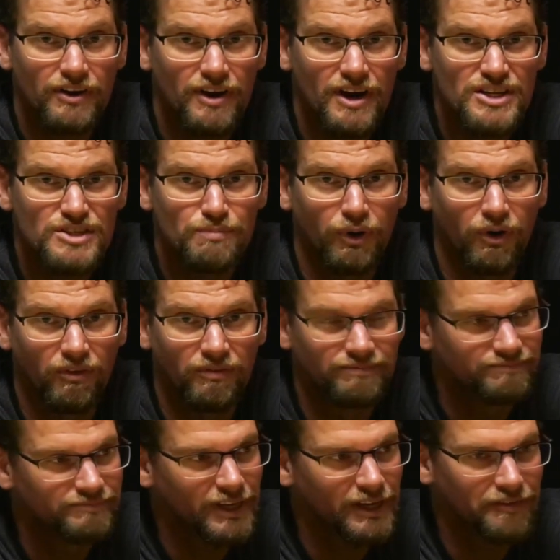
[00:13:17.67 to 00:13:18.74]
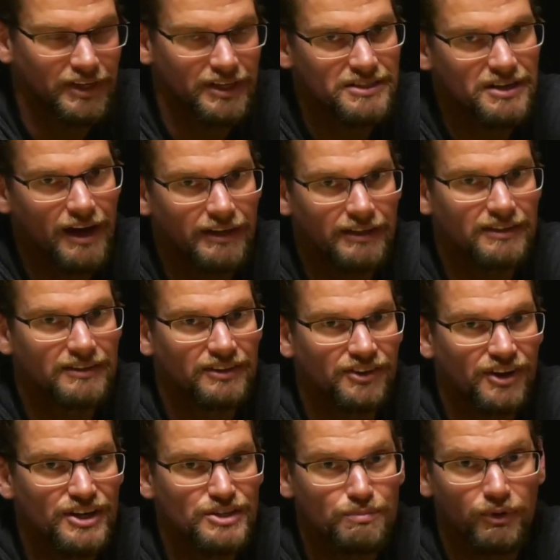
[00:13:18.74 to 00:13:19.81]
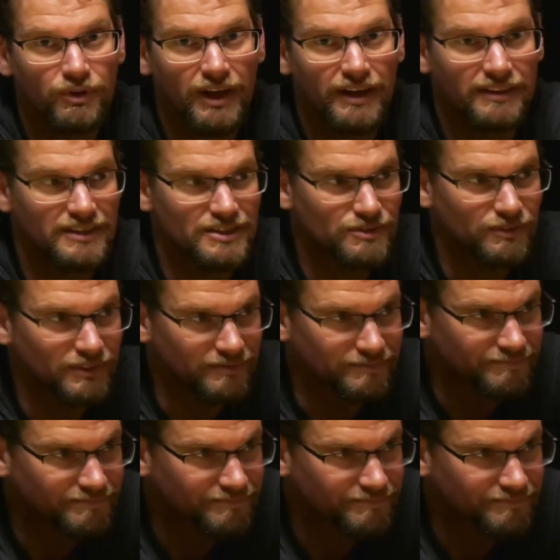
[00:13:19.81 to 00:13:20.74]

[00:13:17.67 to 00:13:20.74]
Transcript: a crossbow, even a tiny little crossbow like this one.